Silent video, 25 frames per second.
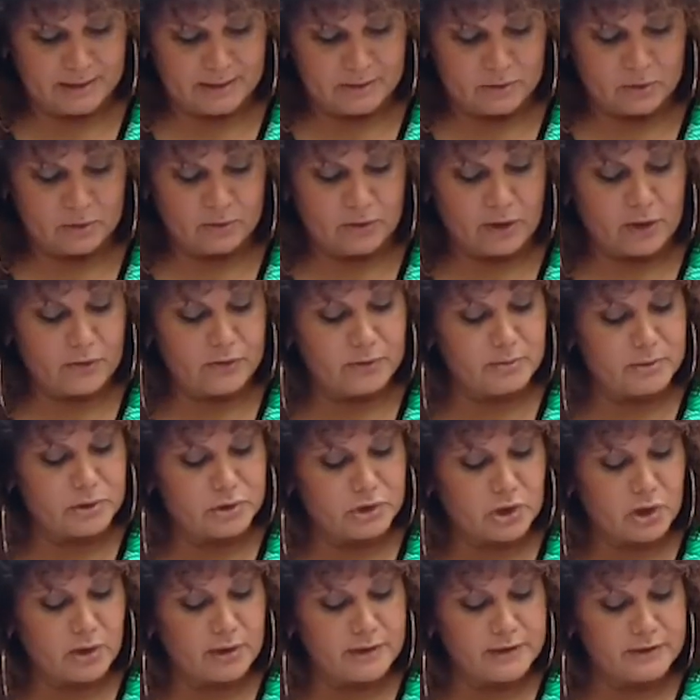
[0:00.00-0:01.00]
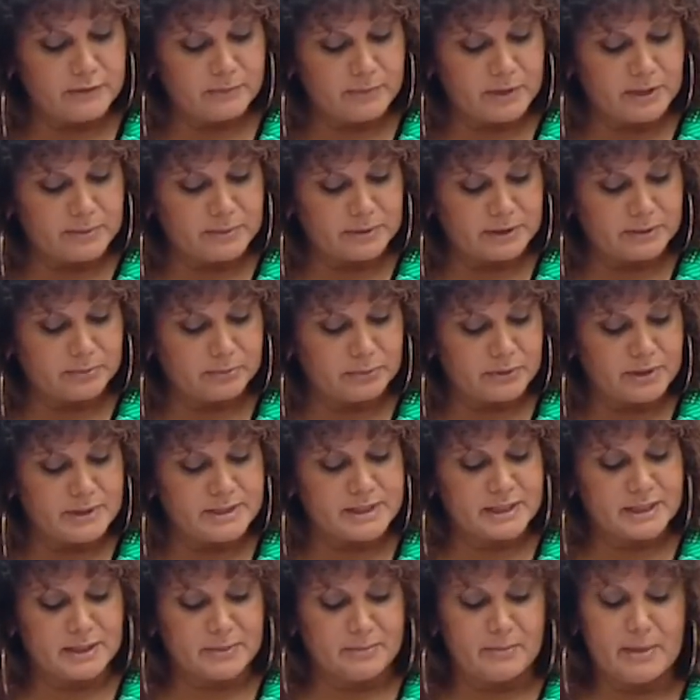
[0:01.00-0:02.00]
Although the majority of people in
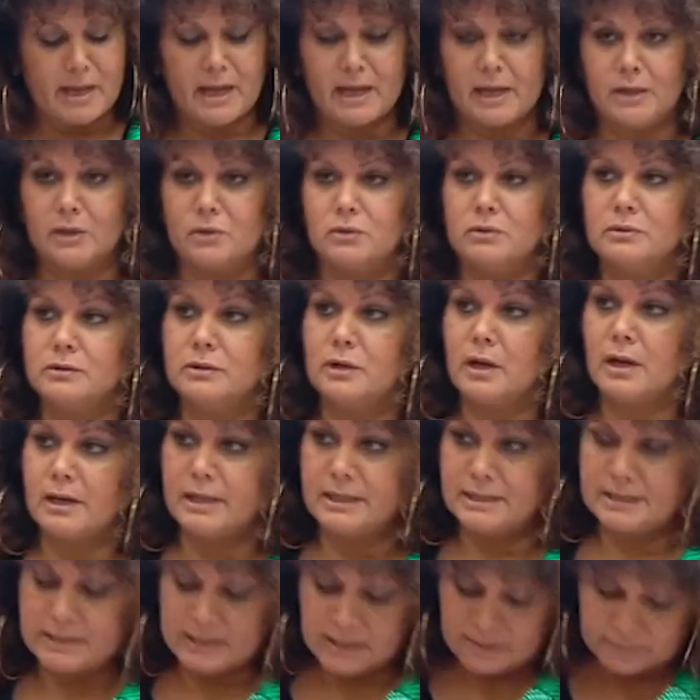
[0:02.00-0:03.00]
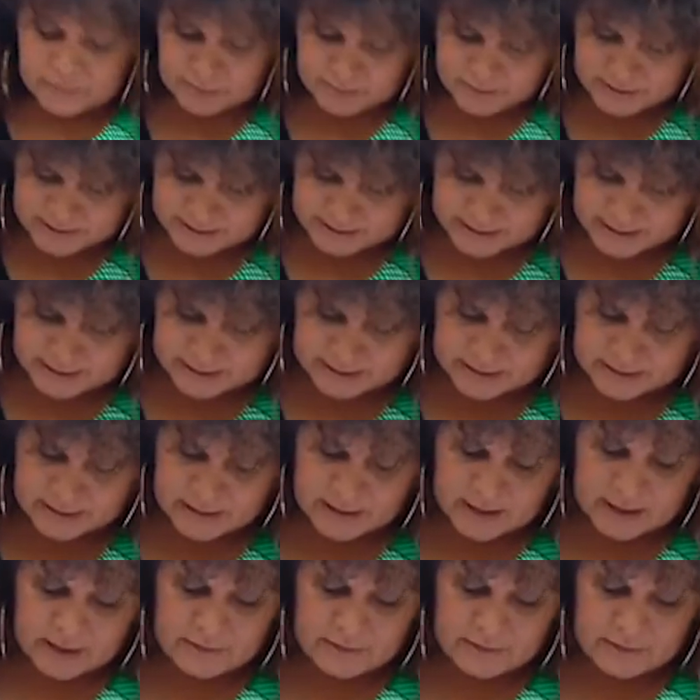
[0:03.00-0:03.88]
prison are male, 97%,